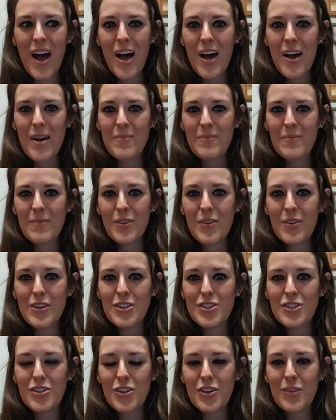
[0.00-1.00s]
Um, you
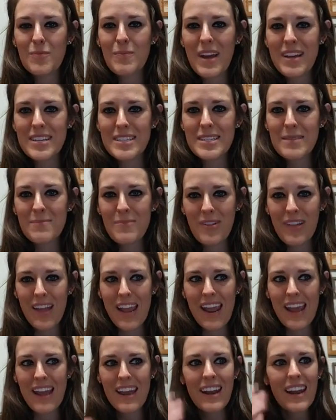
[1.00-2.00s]
can do your best to
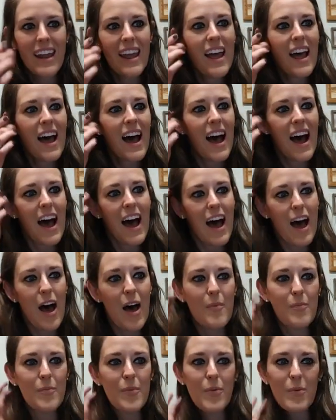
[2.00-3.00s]
plan,
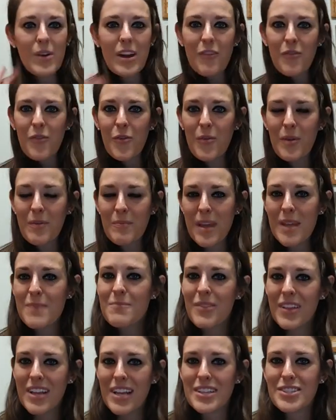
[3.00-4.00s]
um, but whenever we
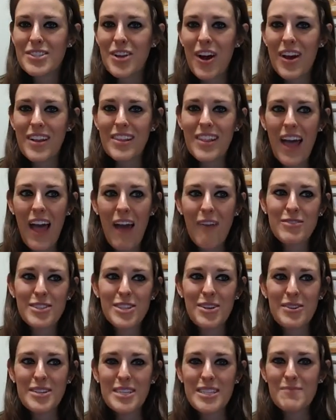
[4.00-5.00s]
make plans, God laughs,
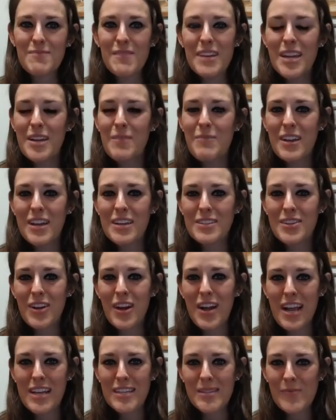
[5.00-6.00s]
so to speak, because
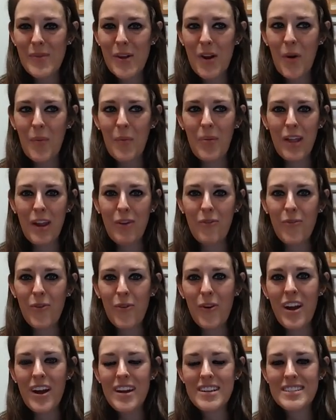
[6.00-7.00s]
God has a bigger plan
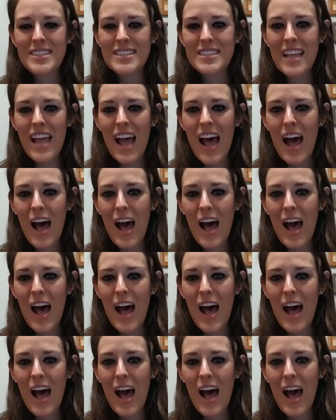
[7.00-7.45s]
for us.